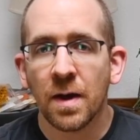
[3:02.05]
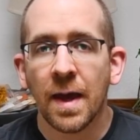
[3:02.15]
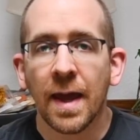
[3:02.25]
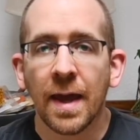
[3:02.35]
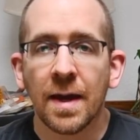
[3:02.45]

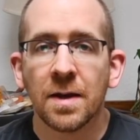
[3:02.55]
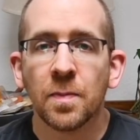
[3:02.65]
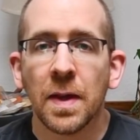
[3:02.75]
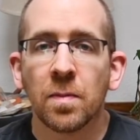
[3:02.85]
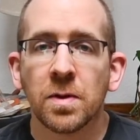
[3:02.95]
and
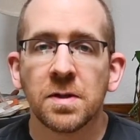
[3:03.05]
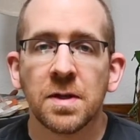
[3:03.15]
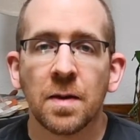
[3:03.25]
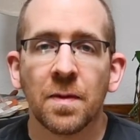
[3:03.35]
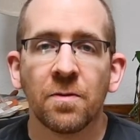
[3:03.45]
be able to
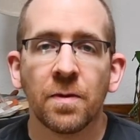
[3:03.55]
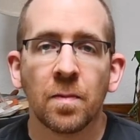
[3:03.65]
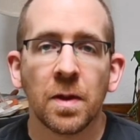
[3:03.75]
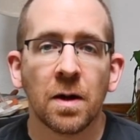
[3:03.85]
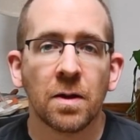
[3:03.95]
take my
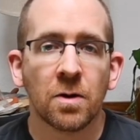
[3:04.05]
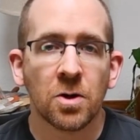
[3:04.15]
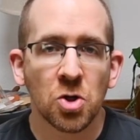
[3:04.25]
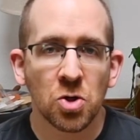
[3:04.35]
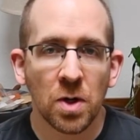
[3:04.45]
family on
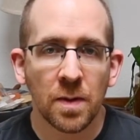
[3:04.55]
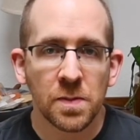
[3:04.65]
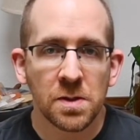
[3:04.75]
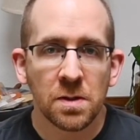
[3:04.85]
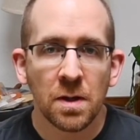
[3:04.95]
larger
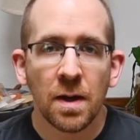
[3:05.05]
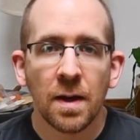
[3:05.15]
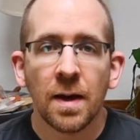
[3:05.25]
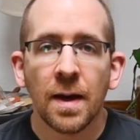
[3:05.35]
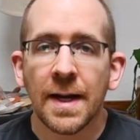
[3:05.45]
trips.
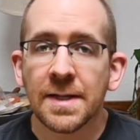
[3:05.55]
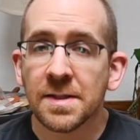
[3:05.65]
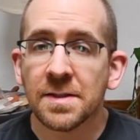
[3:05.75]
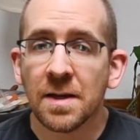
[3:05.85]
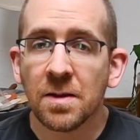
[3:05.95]
As a
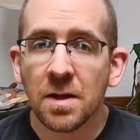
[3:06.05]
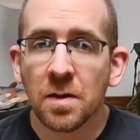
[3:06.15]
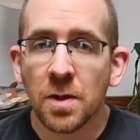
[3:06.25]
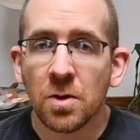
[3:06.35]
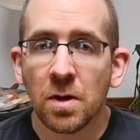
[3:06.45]
daily
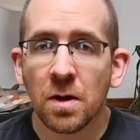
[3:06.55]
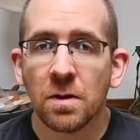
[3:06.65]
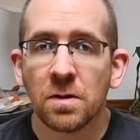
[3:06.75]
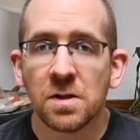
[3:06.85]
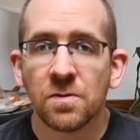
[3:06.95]
commuter,
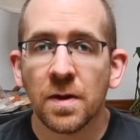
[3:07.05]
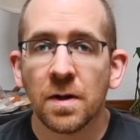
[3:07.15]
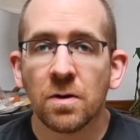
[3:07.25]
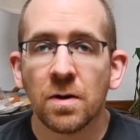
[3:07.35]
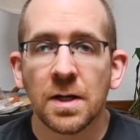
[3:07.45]
this
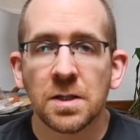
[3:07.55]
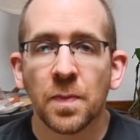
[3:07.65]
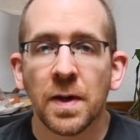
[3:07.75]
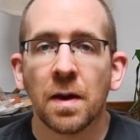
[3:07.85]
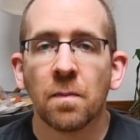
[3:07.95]
vehicle has
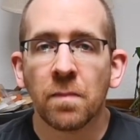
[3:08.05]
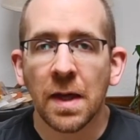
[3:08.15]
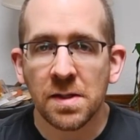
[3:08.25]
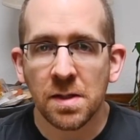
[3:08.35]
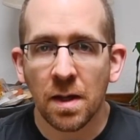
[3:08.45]
been
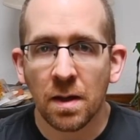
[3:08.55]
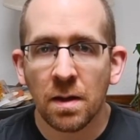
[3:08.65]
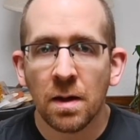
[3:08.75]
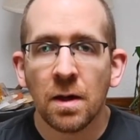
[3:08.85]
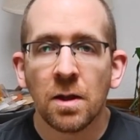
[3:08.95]
amazing.
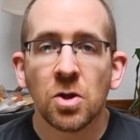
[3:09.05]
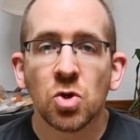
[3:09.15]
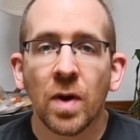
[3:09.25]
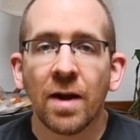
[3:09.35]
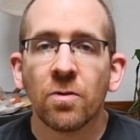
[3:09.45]
The
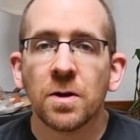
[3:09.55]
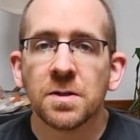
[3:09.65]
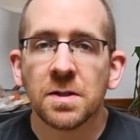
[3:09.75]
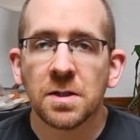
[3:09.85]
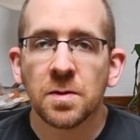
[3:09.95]
driver
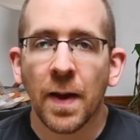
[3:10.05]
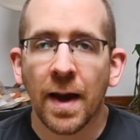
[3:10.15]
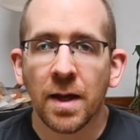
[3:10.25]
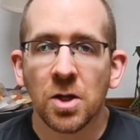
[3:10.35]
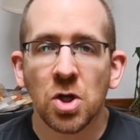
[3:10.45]
assist
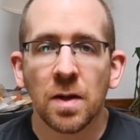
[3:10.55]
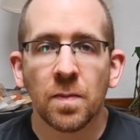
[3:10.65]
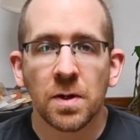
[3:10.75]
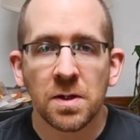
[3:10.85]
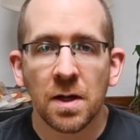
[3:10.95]
package in
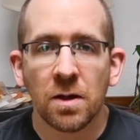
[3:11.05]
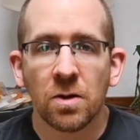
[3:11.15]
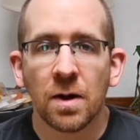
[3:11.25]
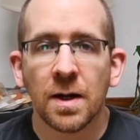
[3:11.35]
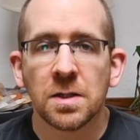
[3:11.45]

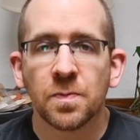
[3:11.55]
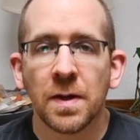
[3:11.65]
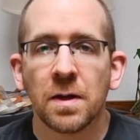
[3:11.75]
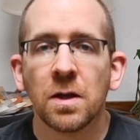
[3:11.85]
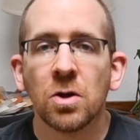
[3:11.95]
particular has been
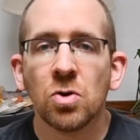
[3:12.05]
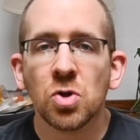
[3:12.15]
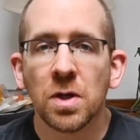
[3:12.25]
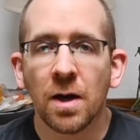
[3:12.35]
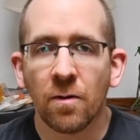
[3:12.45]

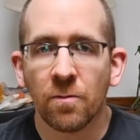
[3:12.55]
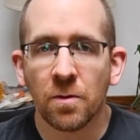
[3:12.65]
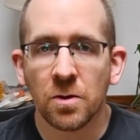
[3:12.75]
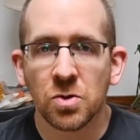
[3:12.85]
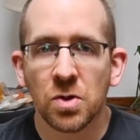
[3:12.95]
hugely
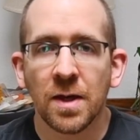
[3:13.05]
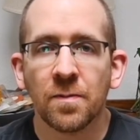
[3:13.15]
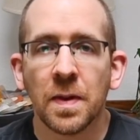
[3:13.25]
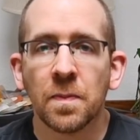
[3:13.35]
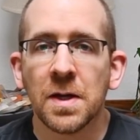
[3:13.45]
helpful to give
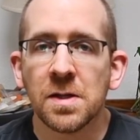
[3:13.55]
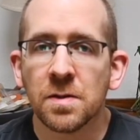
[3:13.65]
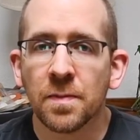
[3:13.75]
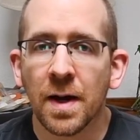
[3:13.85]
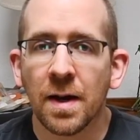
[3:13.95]
me peace of
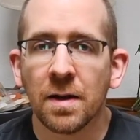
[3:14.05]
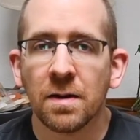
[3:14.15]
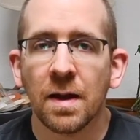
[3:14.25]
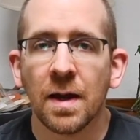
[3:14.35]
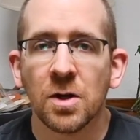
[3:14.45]
mind
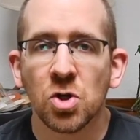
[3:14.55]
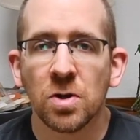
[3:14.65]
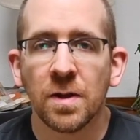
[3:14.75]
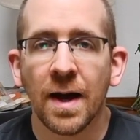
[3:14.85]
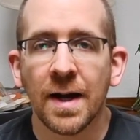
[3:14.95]
and ensure
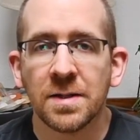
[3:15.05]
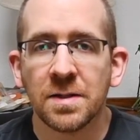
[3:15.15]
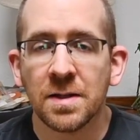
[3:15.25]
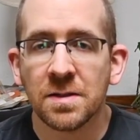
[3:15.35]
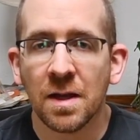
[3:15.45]
that I stay
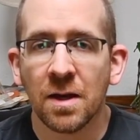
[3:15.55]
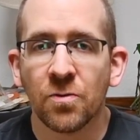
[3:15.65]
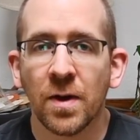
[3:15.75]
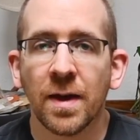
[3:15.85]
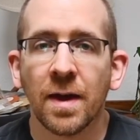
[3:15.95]
safe
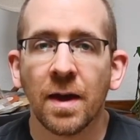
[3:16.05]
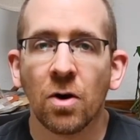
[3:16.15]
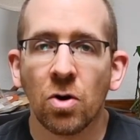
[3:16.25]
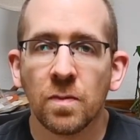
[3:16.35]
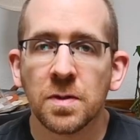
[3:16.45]
and can get
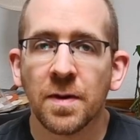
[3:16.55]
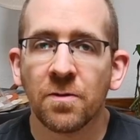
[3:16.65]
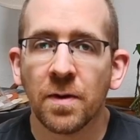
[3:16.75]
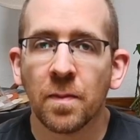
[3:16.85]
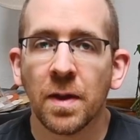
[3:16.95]
home to my
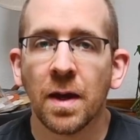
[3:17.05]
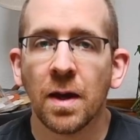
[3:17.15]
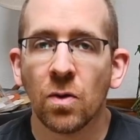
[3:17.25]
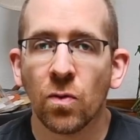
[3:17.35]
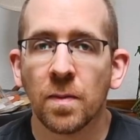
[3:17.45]
family
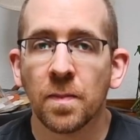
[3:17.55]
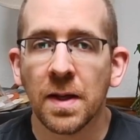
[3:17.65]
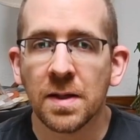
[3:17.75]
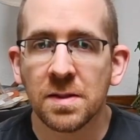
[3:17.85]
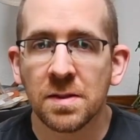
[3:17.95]
in one
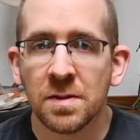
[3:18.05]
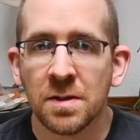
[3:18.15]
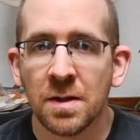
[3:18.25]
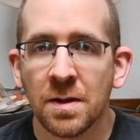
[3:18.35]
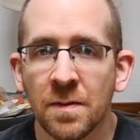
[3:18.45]
piece.
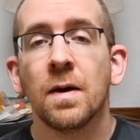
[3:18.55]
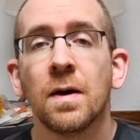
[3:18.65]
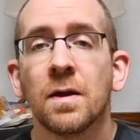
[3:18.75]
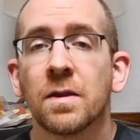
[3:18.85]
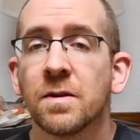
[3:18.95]

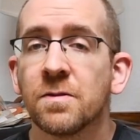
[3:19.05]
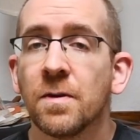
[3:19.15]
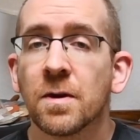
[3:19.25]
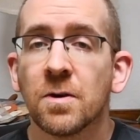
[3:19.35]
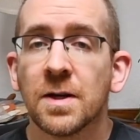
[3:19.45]
This
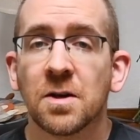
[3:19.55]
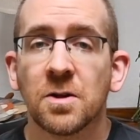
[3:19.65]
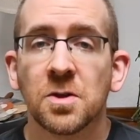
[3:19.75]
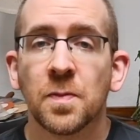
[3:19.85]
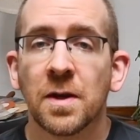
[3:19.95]
vehicle has
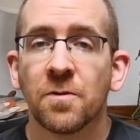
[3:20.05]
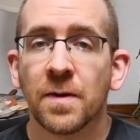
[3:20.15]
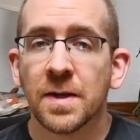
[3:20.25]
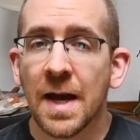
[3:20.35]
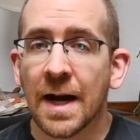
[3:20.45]
also been a
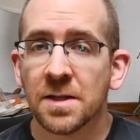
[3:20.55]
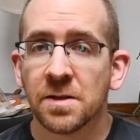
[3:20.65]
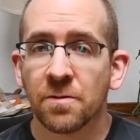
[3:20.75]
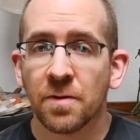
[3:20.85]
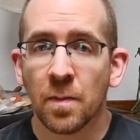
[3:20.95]

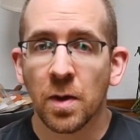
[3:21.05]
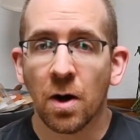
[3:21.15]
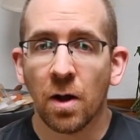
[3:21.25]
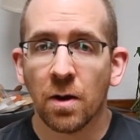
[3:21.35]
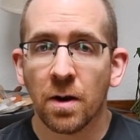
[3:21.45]
fantastic family
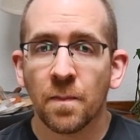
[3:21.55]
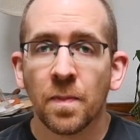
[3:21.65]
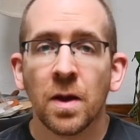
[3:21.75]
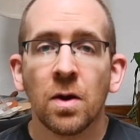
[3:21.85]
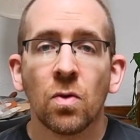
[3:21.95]
hauler.
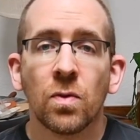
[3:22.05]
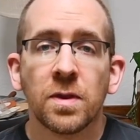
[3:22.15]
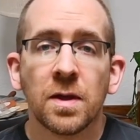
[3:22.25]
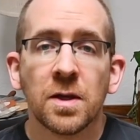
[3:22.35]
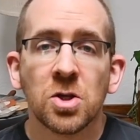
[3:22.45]
With the
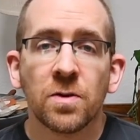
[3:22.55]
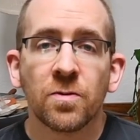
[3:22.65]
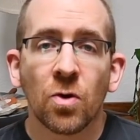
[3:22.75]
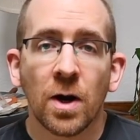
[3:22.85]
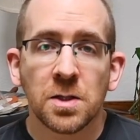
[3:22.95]
addition of
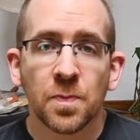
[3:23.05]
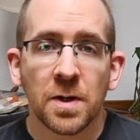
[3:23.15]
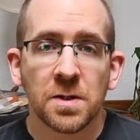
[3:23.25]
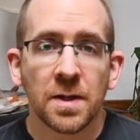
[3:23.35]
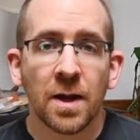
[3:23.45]

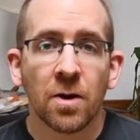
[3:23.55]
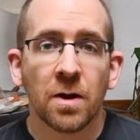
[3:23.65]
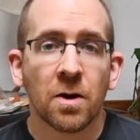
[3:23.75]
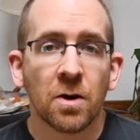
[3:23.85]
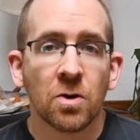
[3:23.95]
crossbars to carry
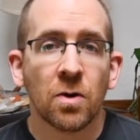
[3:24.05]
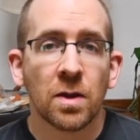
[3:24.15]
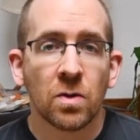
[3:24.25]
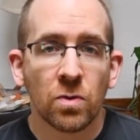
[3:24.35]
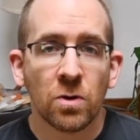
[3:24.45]
cargo on
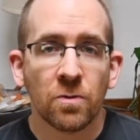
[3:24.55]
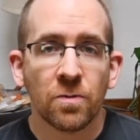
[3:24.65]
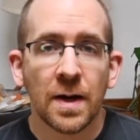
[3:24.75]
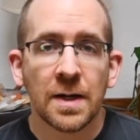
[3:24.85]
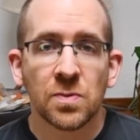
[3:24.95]
the roof,
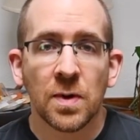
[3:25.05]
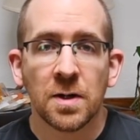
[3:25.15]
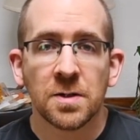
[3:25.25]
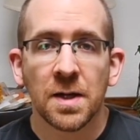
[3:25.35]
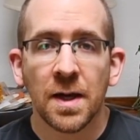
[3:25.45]
as well
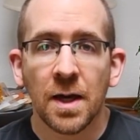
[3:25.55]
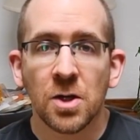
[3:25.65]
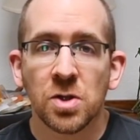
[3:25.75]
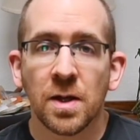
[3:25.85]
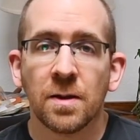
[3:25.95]
as a
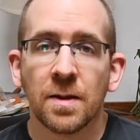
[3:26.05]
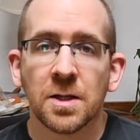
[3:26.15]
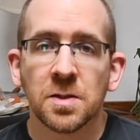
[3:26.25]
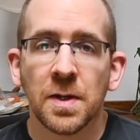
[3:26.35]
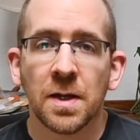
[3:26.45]
hitch that
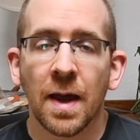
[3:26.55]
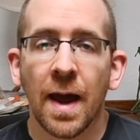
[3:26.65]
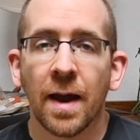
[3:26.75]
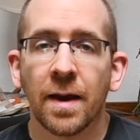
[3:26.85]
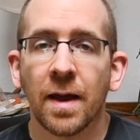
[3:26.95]
allows me to
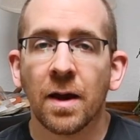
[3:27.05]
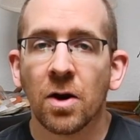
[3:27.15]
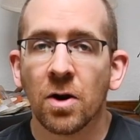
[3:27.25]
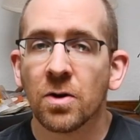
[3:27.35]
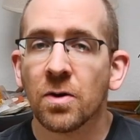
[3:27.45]
add a
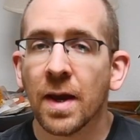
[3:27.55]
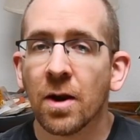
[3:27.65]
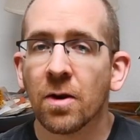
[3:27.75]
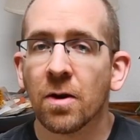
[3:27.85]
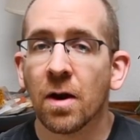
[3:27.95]
cargo
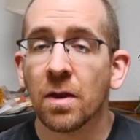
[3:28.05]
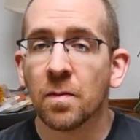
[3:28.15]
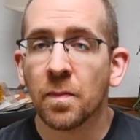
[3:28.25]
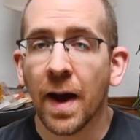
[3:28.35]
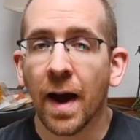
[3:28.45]
carrier on the
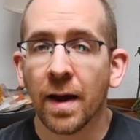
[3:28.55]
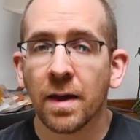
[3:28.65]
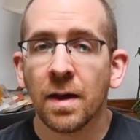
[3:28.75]
back,